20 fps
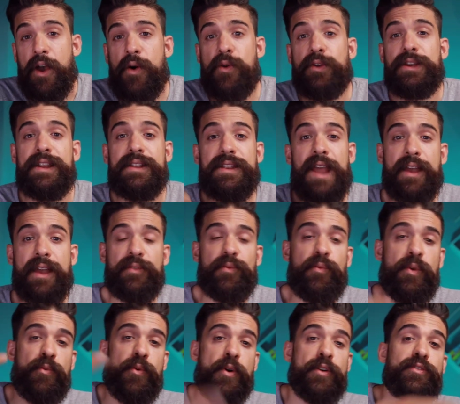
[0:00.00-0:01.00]
only then
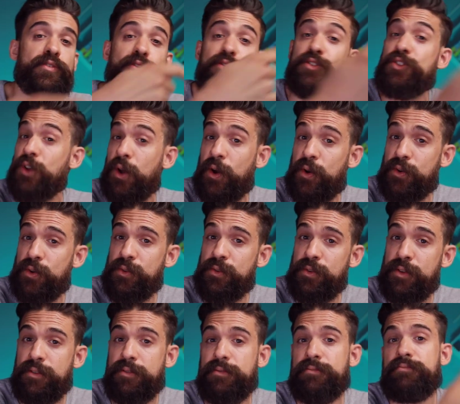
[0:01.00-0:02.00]
we want to show
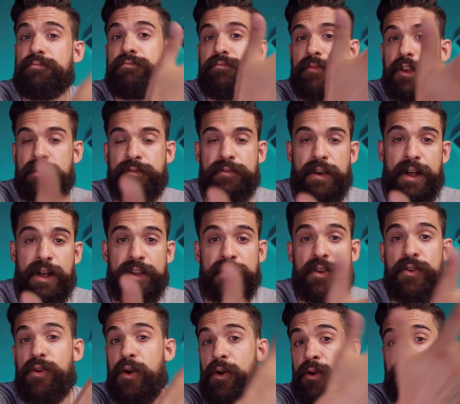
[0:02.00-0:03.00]
a
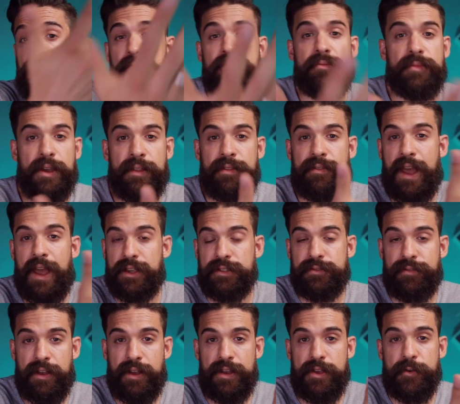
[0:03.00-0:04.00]
value or a
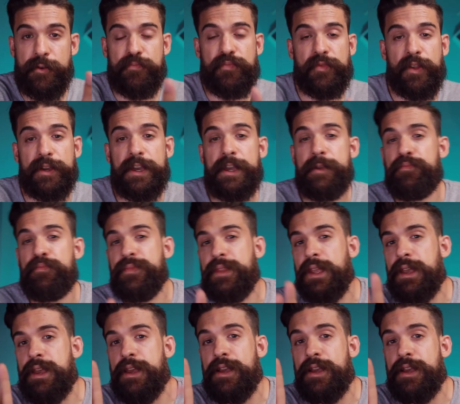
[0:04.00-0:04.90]
text value, okay?